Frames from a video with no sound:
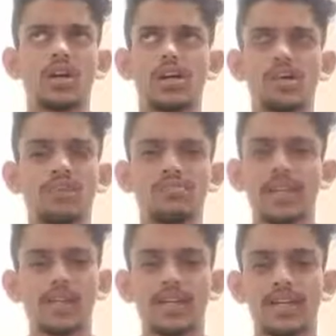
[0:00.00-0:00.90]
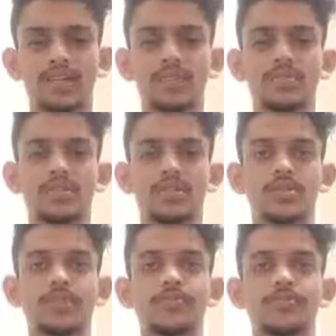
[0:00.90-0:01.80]
arithmetic exception
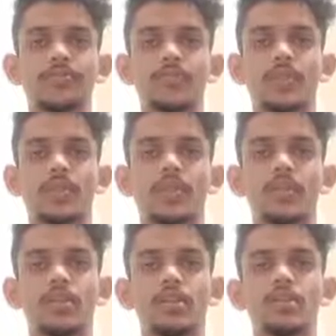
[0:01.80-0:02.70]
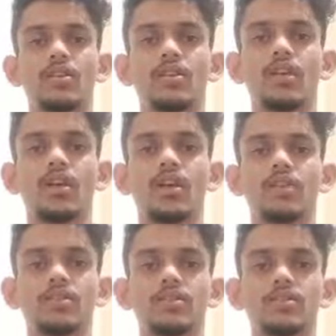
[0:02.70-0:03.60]
E,
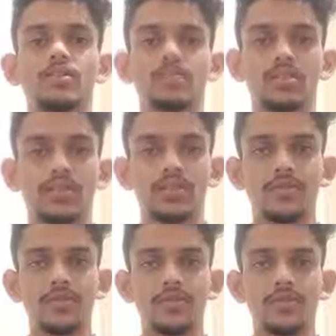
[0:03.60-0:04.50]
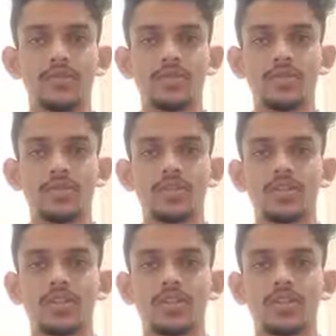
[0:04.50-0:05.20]
and that will sys out